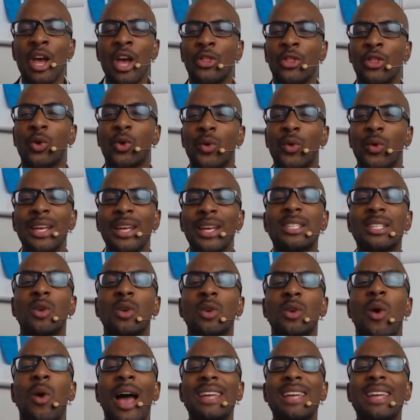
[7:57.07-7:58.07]
the reason
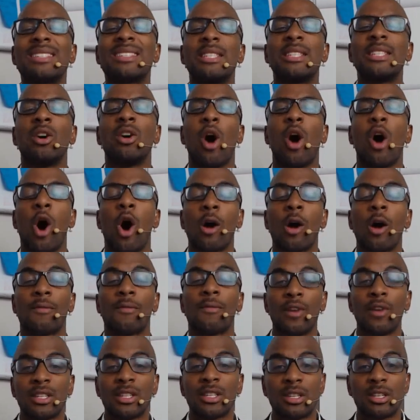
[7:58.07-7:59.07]
why it's still
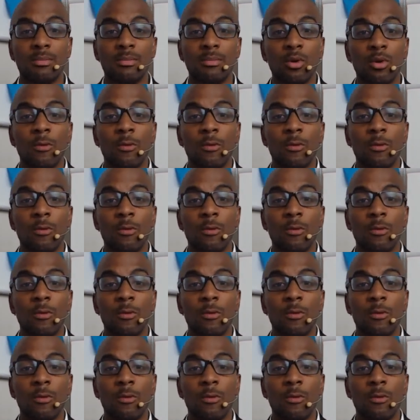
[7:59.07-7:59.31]
hard for us to